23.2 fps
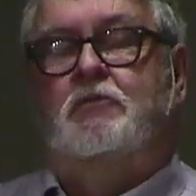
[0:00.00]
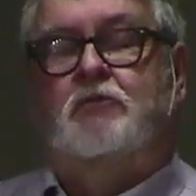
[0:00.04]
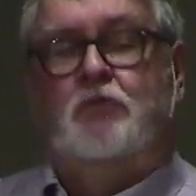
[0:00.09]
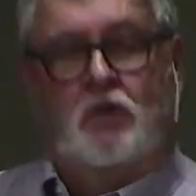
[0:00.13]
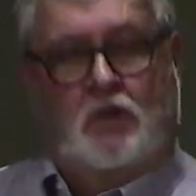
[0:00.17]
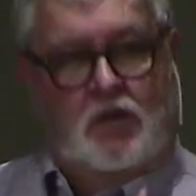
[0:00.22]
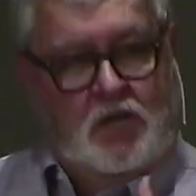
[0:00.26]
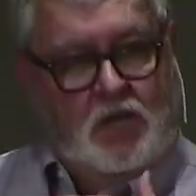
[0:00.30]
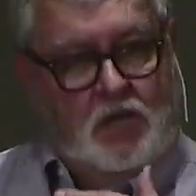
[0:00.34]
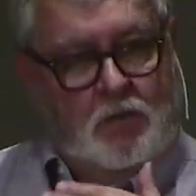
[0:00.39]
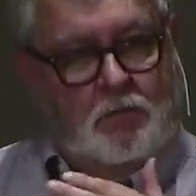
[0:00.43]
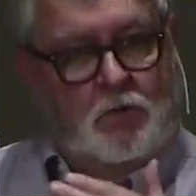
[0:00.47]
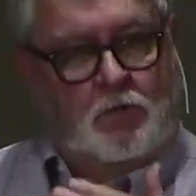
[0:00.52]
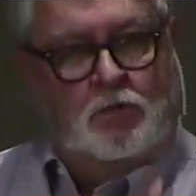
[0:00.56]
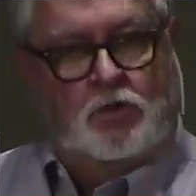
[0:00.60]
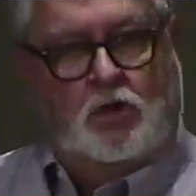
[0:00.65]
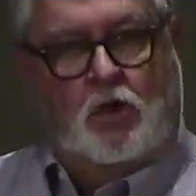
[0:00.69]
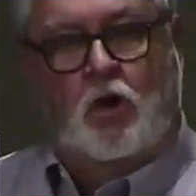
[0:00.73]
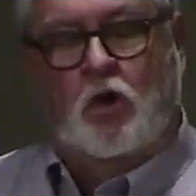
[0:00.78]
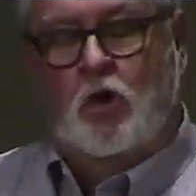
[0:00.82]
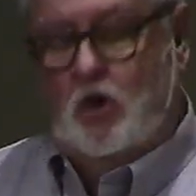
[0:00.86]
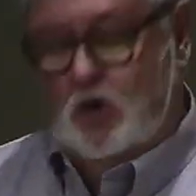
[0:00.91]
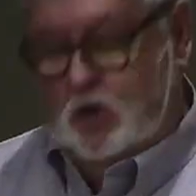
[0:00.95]
for him, it was
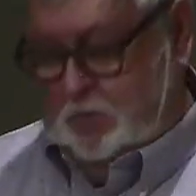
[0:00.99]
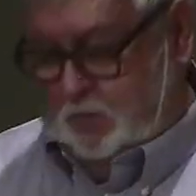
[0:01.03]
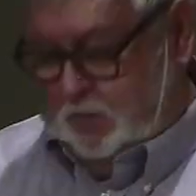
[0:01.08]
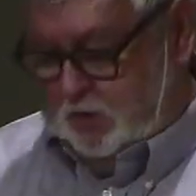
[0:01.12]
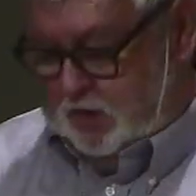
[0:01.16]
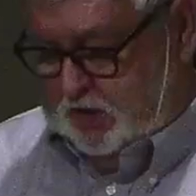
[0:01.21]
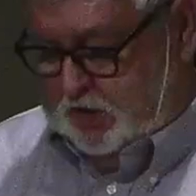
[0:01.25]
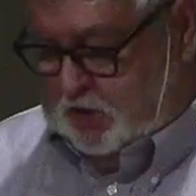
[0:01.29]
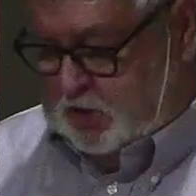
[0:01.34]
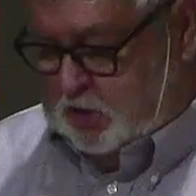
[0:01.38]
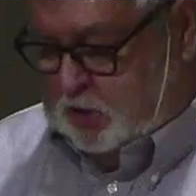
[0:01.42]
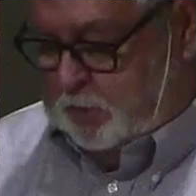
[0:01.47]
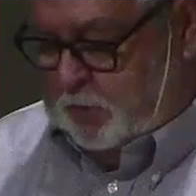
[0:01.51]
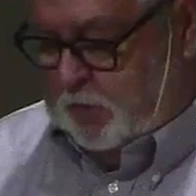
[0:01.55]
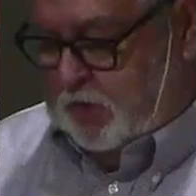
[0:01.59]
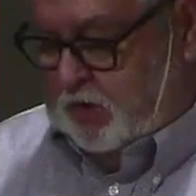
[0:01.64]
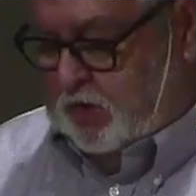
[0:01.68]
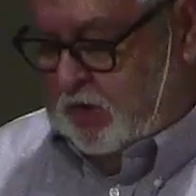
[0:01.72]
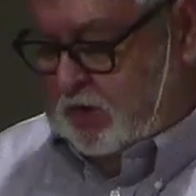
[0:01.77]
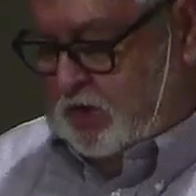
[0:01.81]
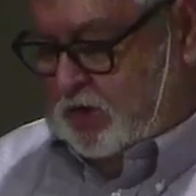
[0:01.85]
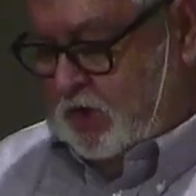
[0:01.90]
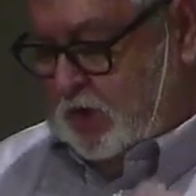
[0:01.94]
a horrible
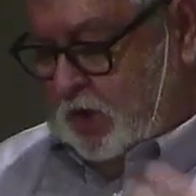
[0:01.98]
experience.